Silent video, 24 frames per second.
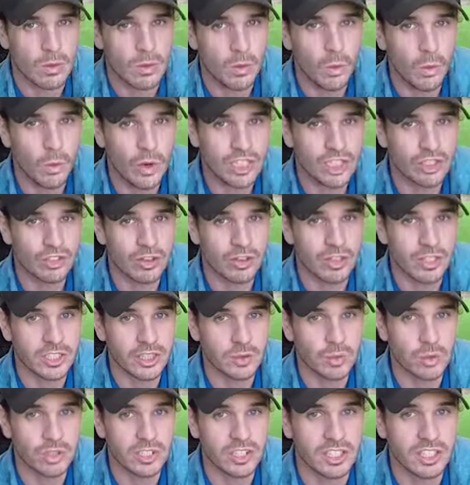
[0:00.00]
Wedge
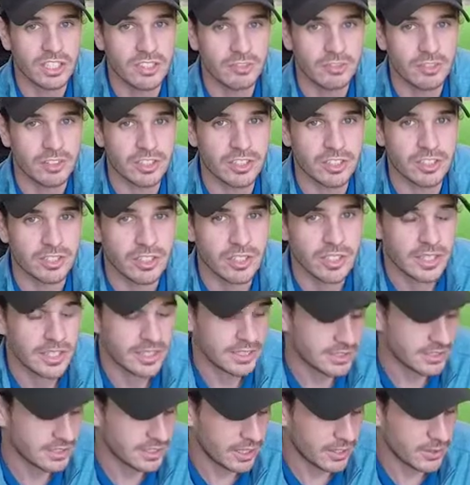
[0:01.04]
grinds, what's the difference?
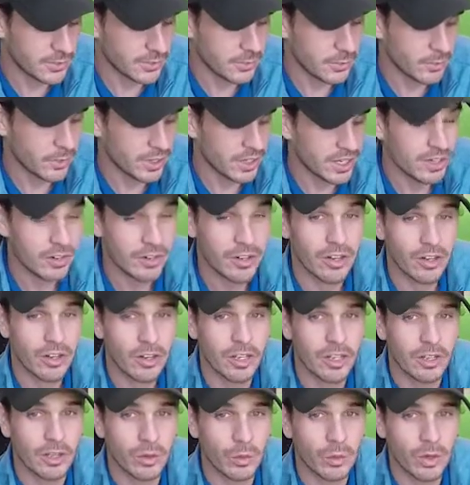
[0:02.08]
So we're here in our
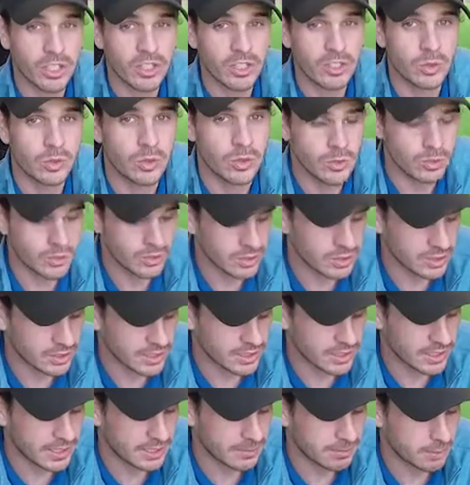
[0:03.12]
little wedge corner
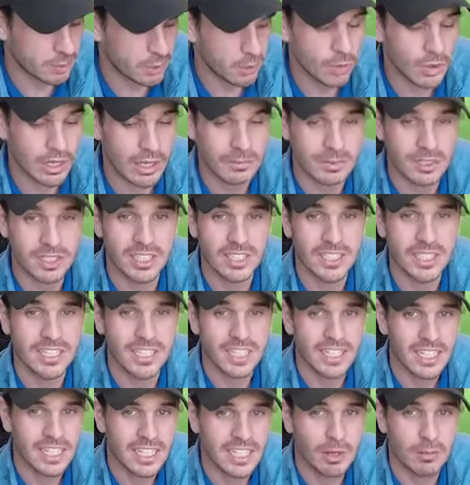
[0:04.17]
at Cool Club Sydney.
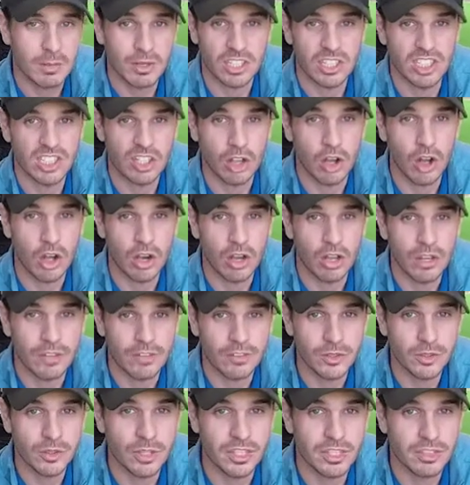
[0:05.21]
I'm going to just highlight a
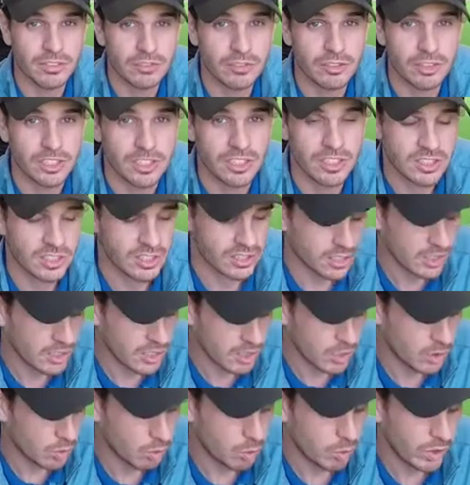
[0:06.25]
few of the differences.
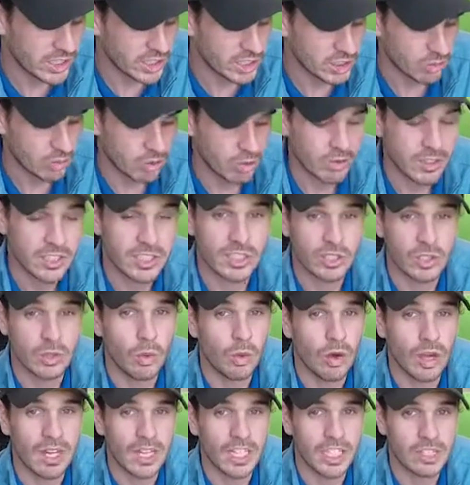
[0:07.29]
Wedge grinds are
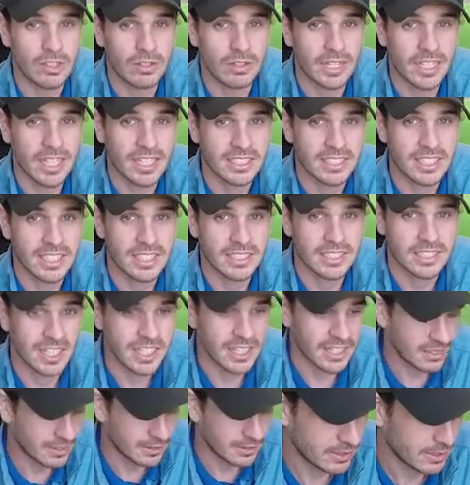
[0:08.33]
quite literally, as they
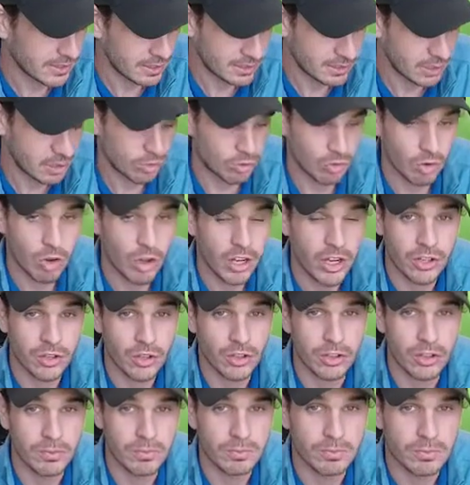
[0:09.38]
say, the grind
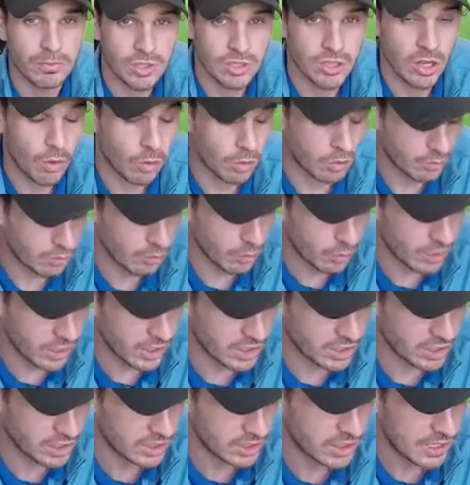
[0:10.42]
on the sole of the
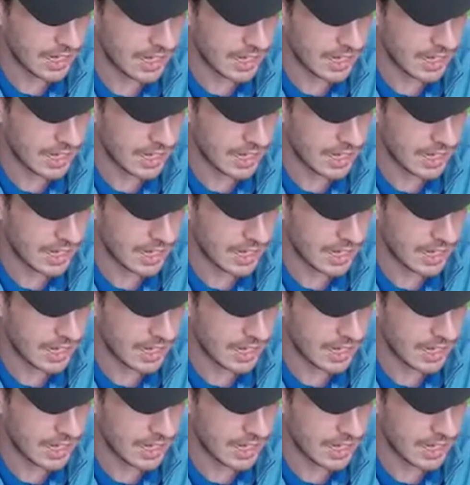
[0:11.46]
wedge.